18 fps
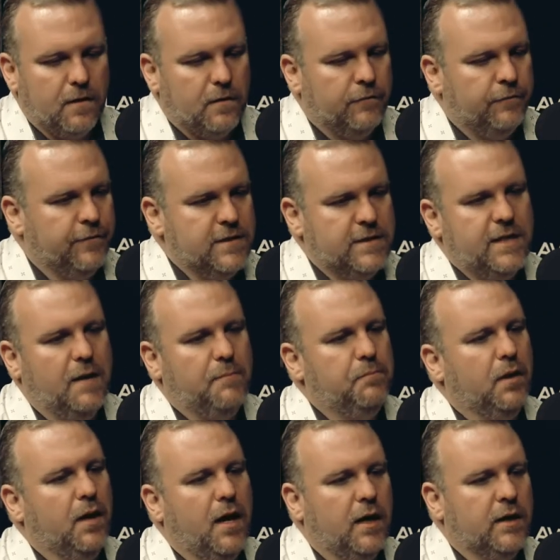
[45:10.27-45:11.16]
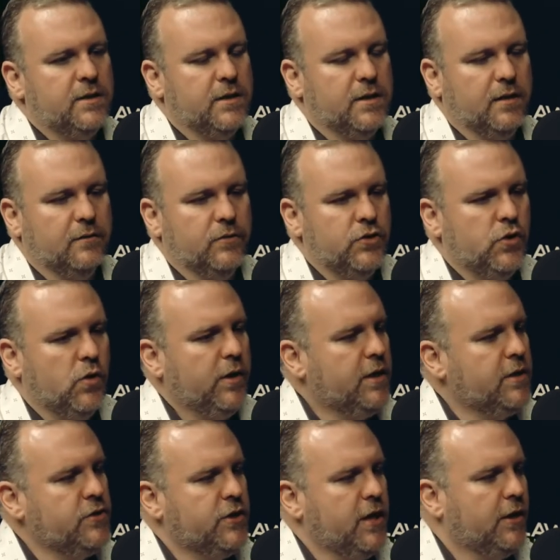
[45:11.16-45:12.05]
facet blocks and
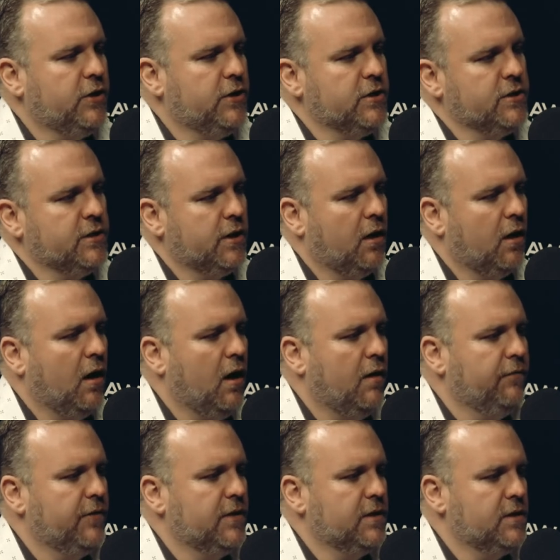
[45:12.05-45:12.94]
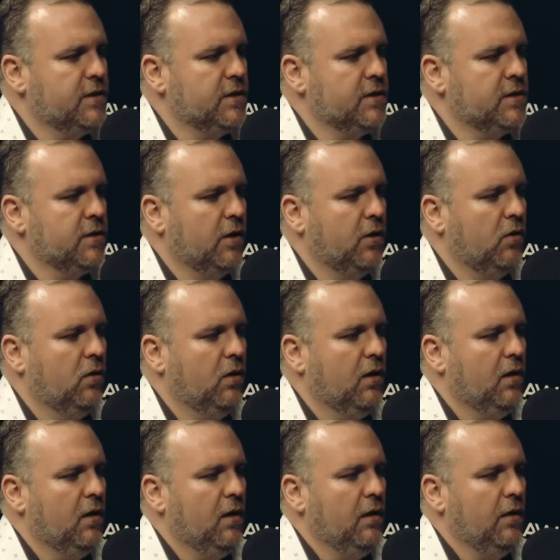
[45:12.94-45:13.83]
joint injections in our office and so
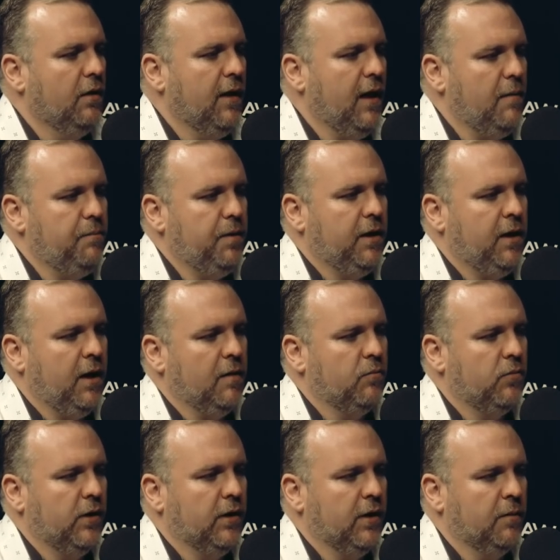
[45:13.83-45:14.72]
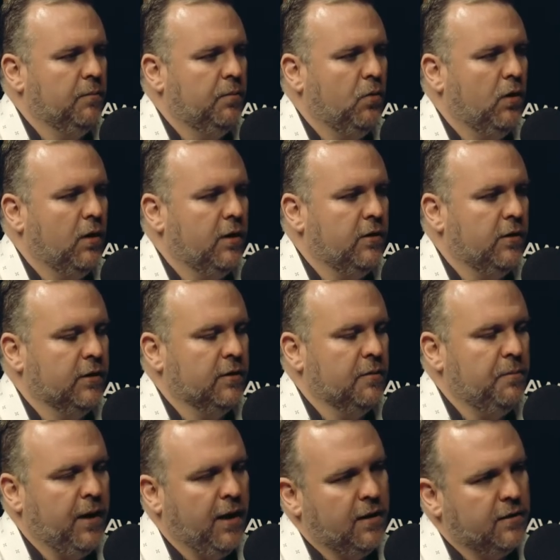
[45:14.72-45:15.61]
that became really important during
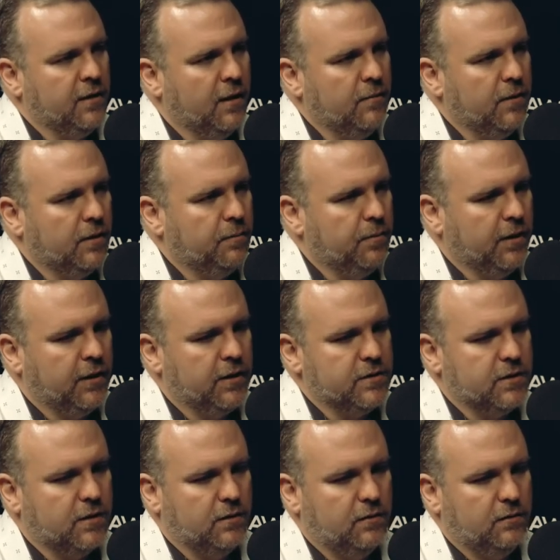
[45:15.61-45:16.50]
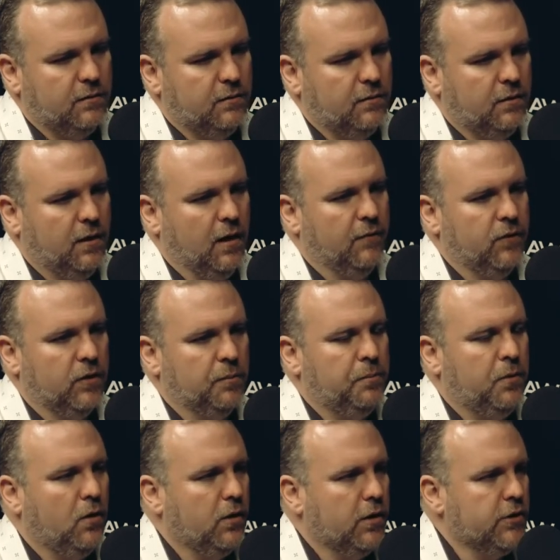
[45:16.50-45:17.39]
the pandemic because governor
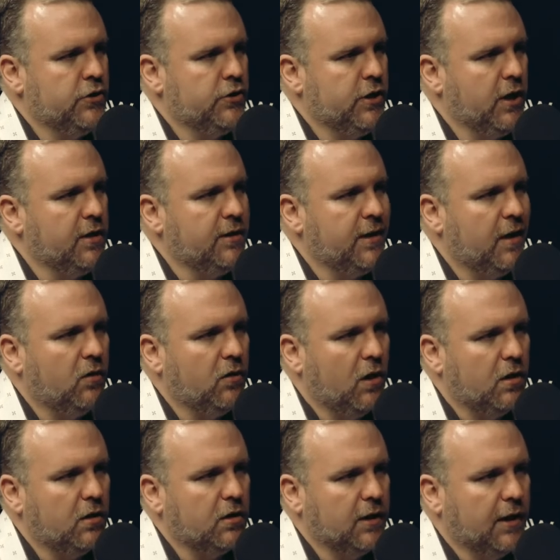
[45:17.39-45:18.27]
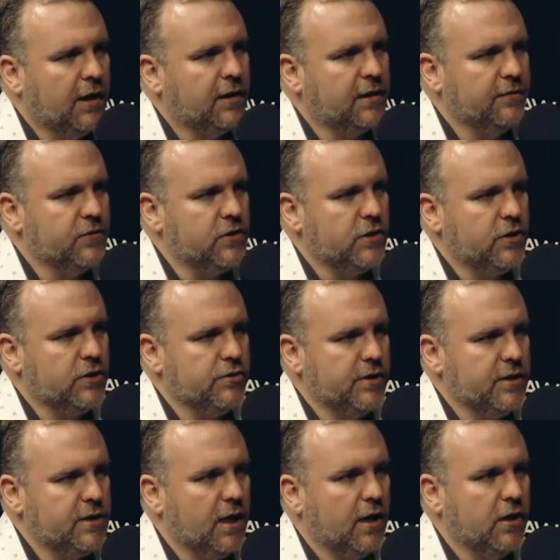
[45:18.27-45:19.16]
polis shut down all elective
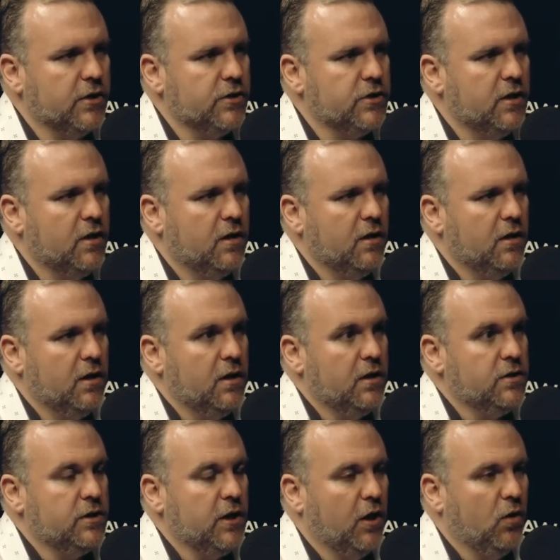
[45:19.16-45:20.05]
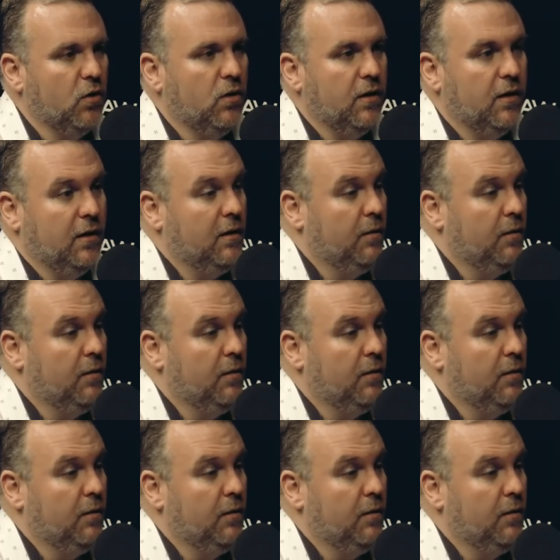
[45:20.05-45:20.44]
surgery centers so